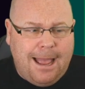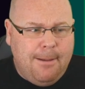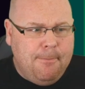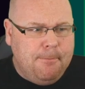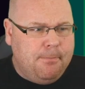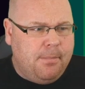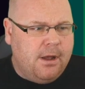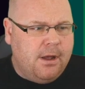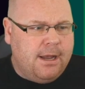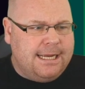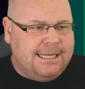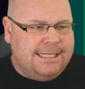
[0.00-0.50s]

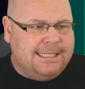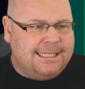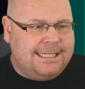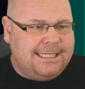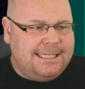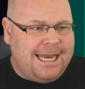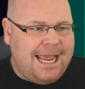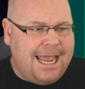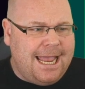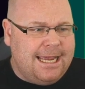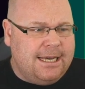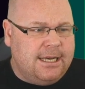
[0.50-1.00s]
Emper
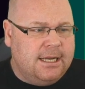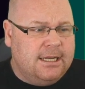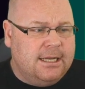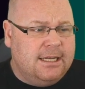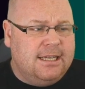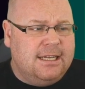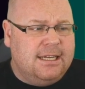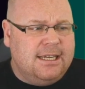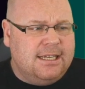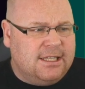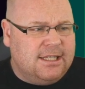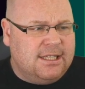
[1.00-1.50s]
instead
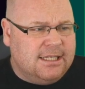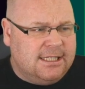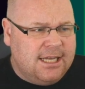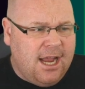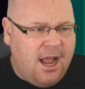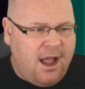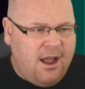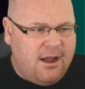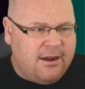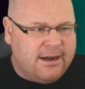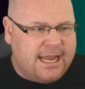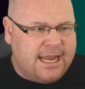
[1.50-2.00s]
as the
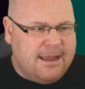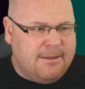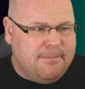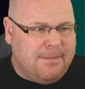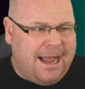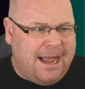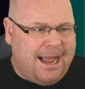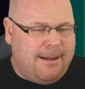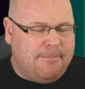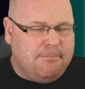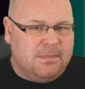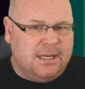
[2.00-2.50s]
target
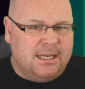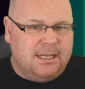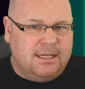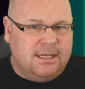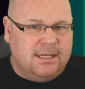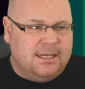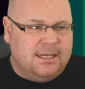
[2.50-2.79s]
man,